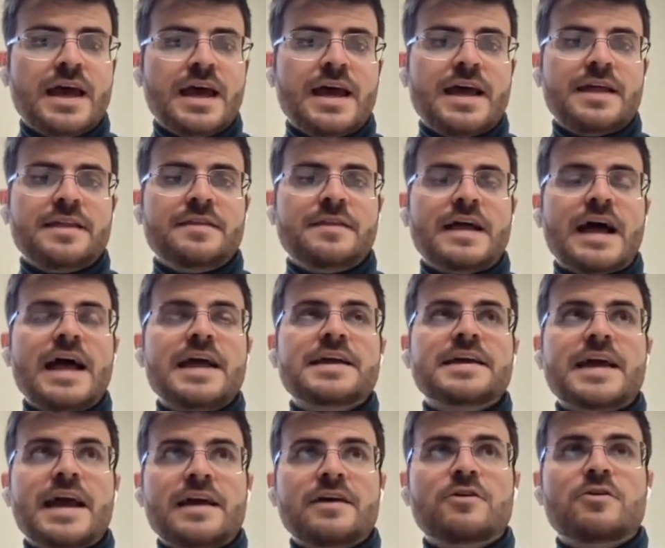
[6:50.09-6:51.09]
and I
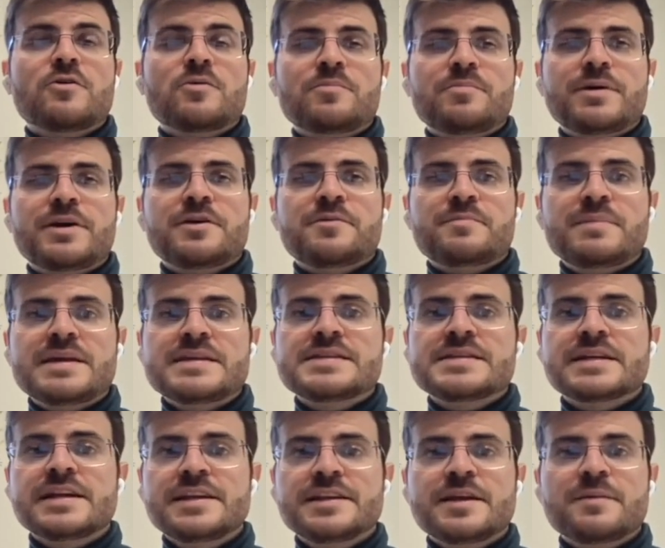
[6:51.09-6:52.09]
can compare
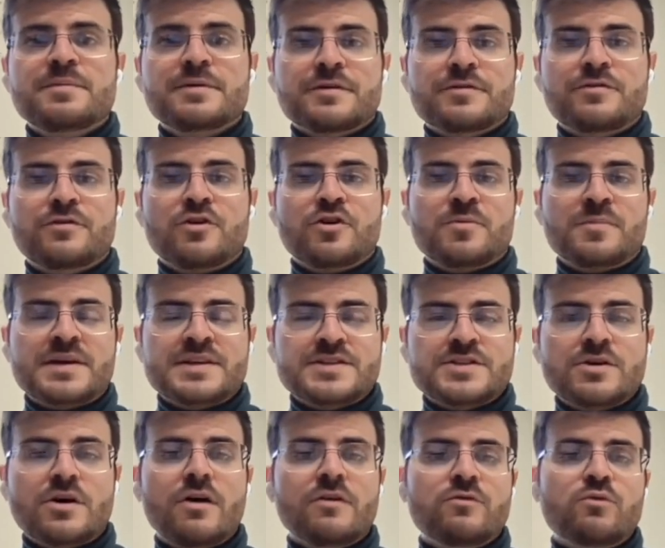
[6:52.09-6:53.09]
basically the
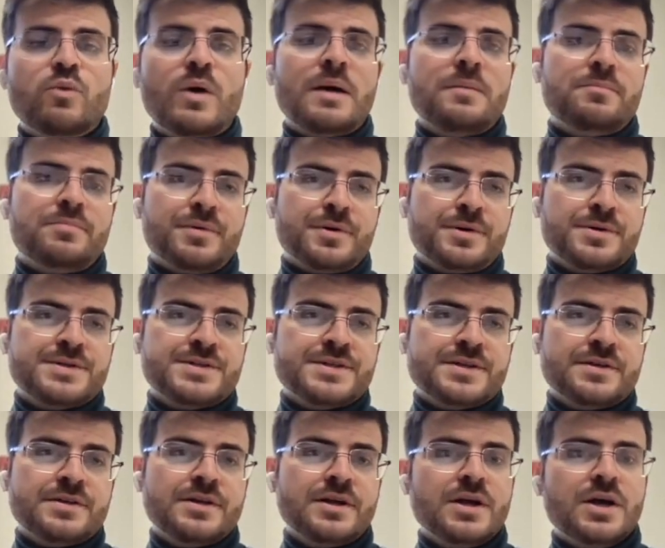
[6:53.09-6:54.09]
performance of one
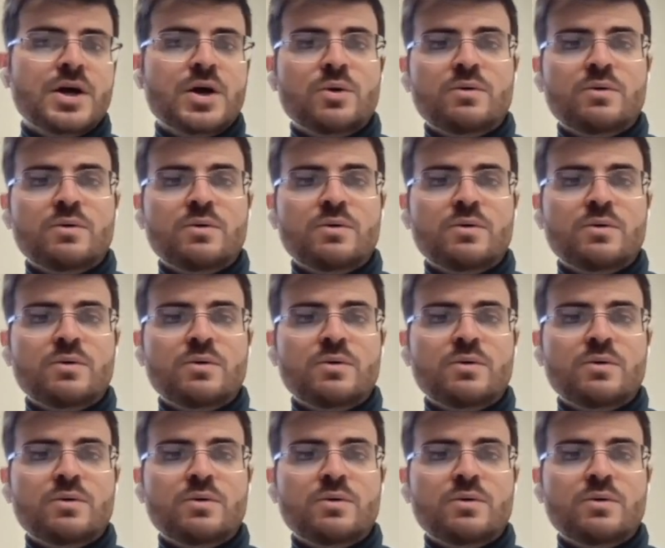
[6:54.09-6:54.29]
person